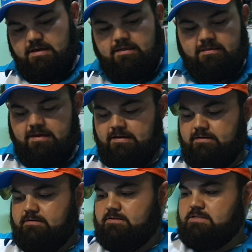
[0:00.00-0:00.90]
and
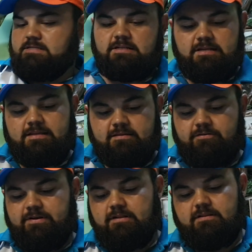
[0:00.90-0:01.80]
then just clean the
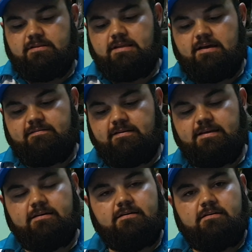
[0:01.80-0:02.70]
reel
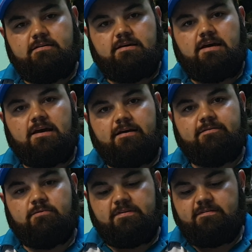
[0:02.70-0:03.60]
nicely.
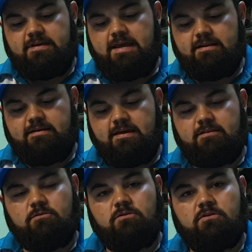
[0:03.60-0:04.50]
Once again,
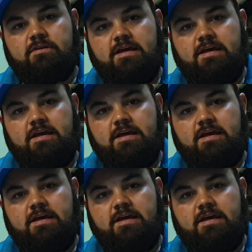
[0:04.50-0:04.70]
get all